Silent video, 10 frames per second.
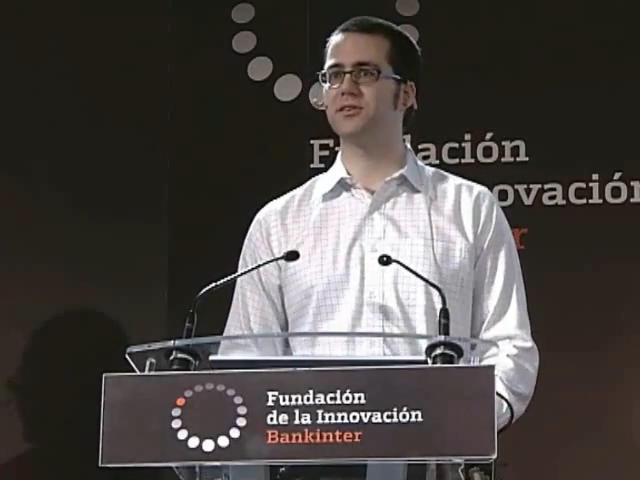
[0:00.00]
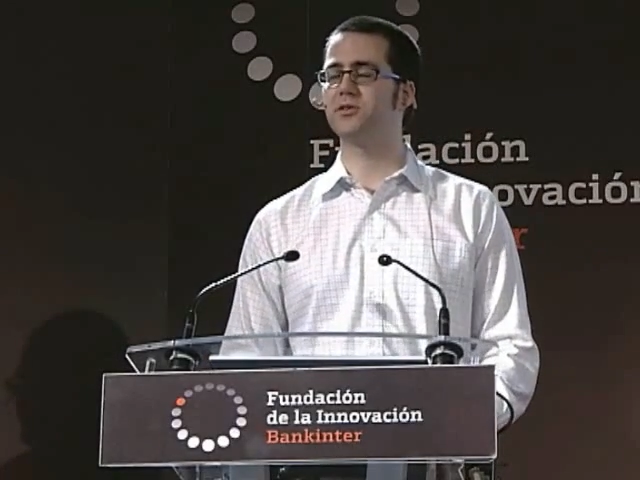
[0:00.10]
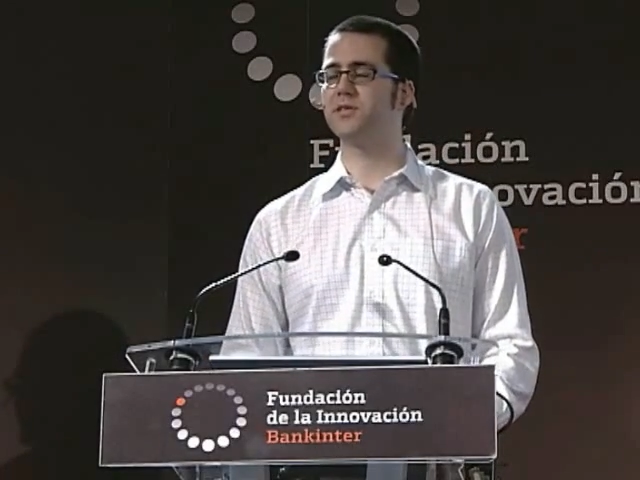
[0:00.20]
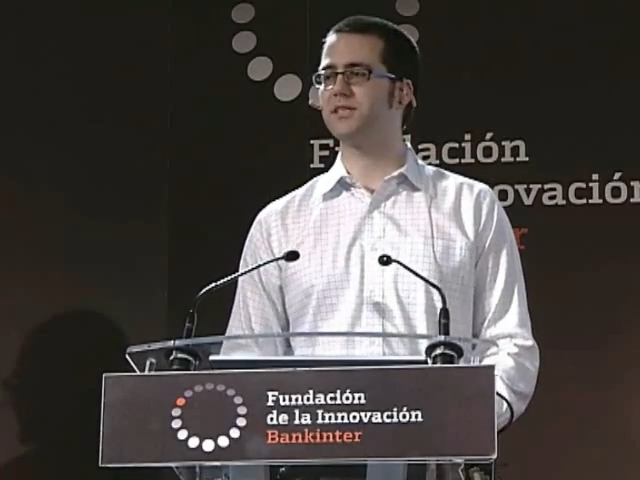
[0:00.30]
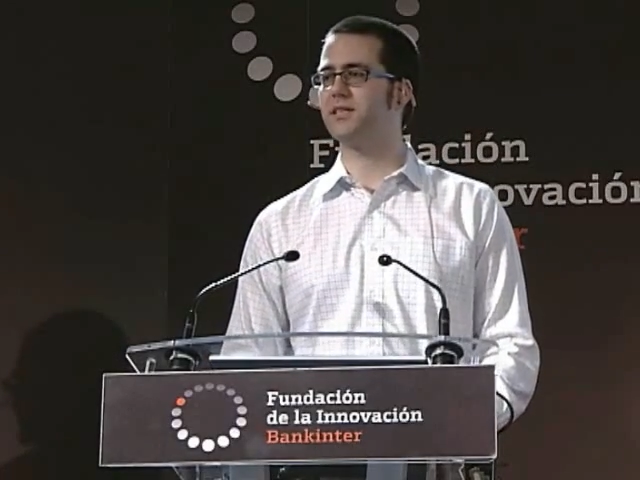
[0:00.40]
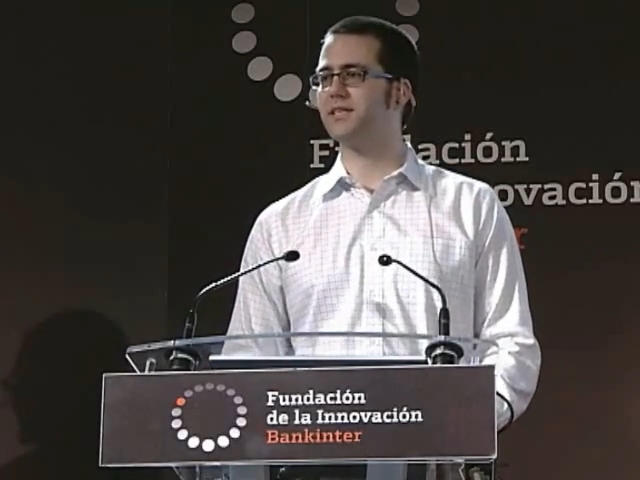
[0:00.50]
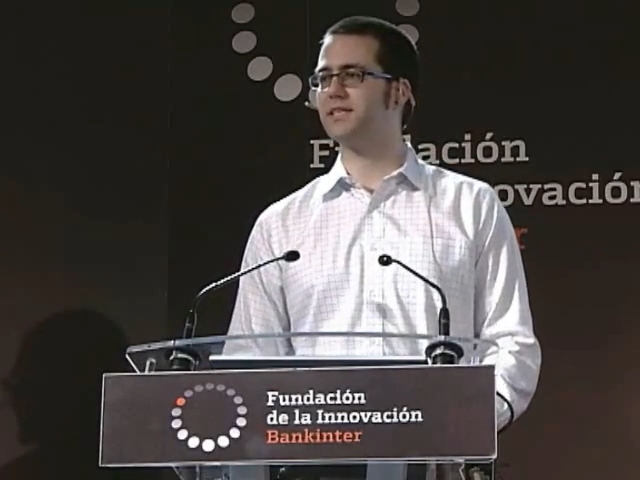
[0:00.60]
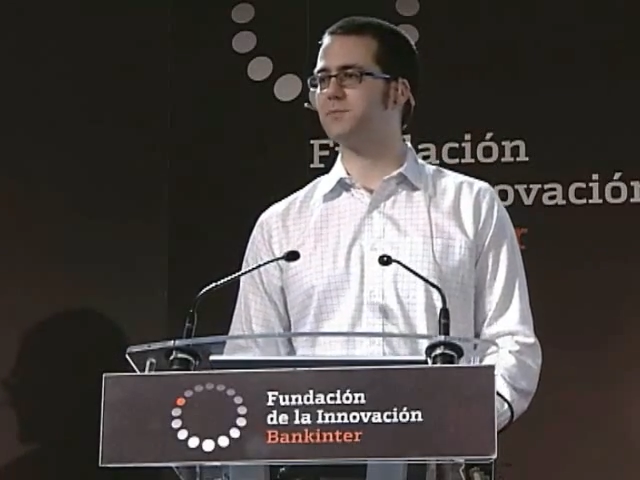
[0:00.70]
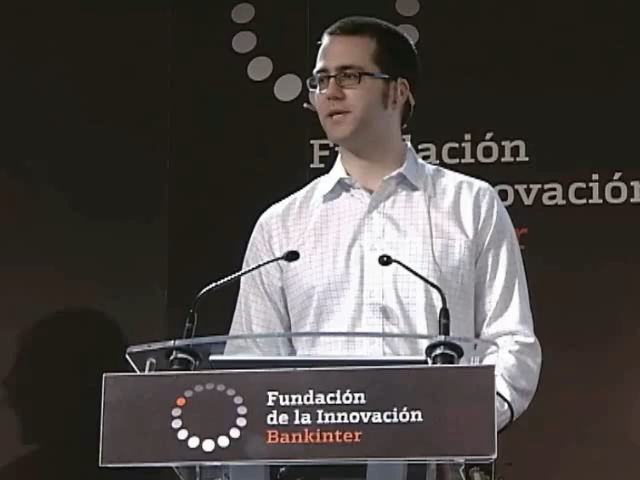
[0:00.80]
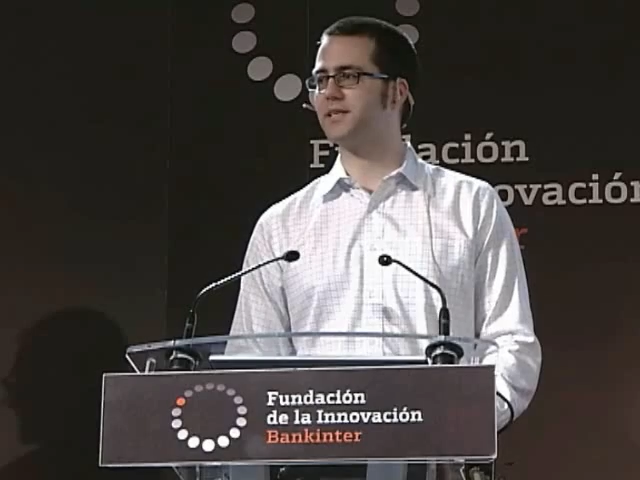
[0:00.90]
increasingly
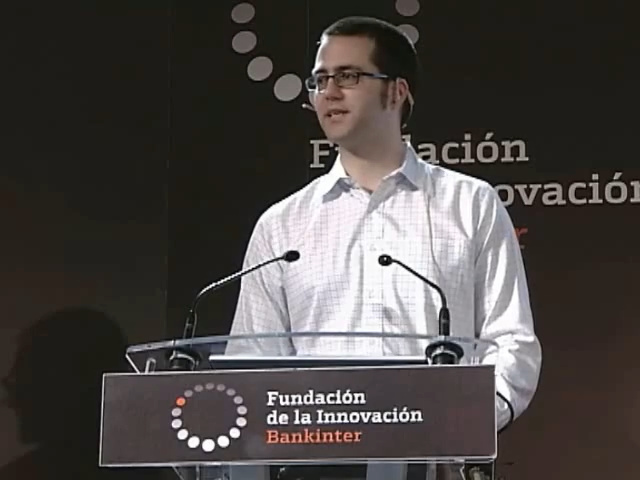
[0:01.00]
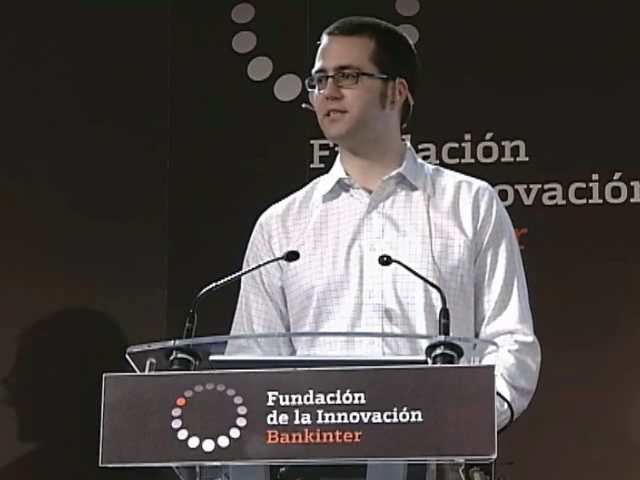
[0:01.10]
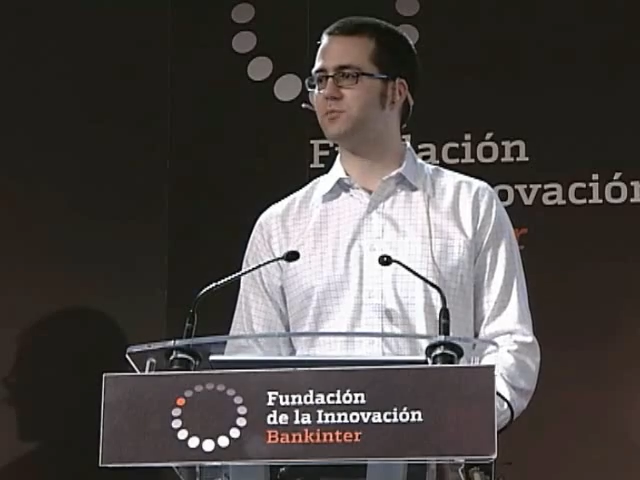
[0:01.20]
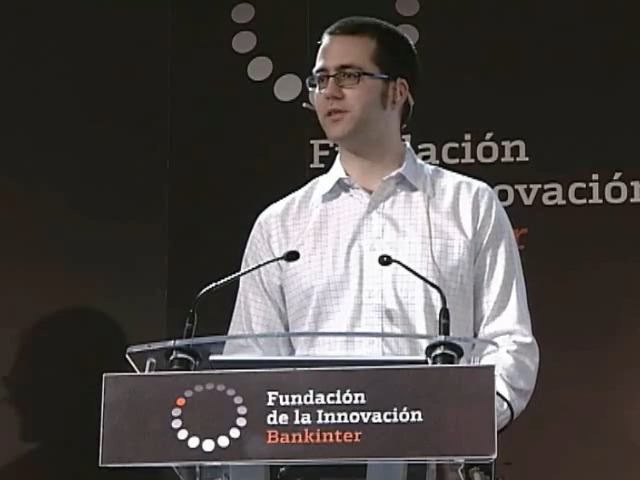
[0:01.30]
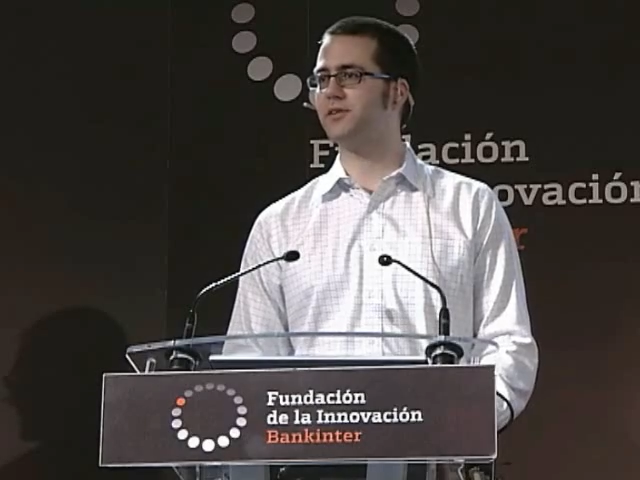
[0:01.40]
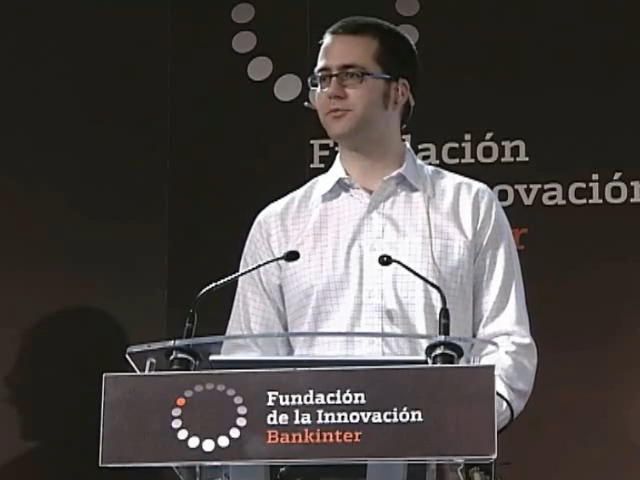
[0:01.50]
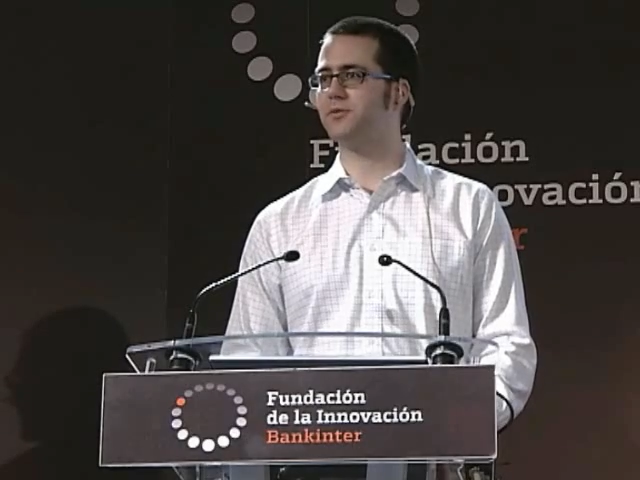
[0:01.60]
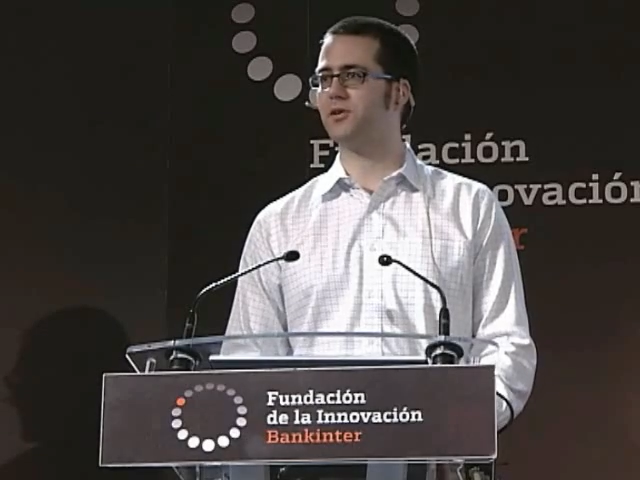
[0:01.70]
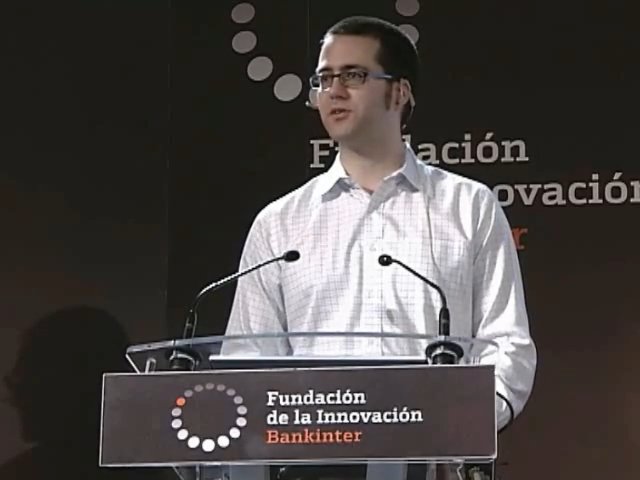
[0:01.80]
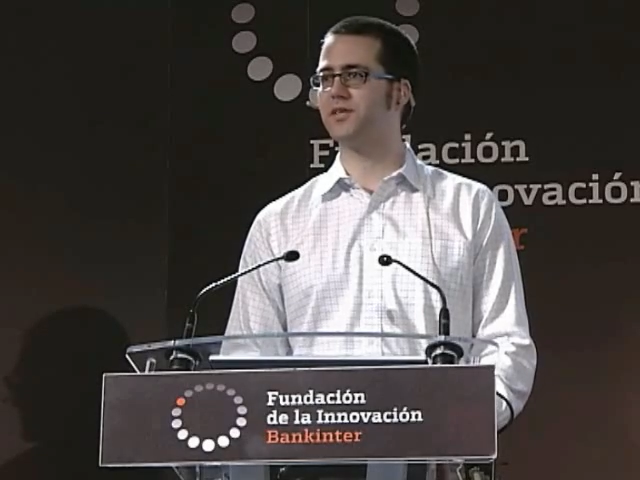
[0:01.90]
expecting it to be the
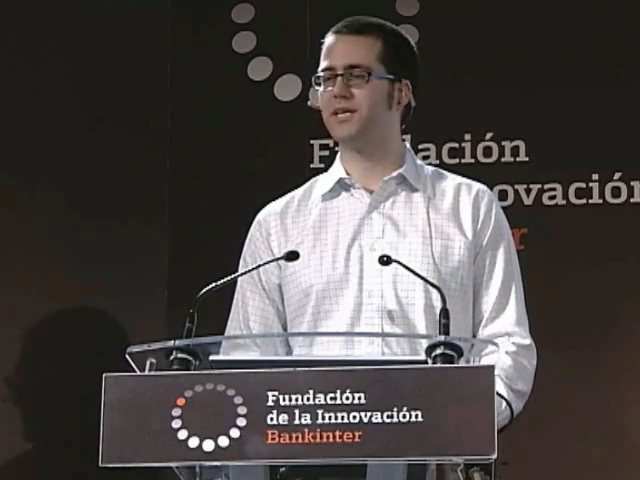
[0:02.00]
default.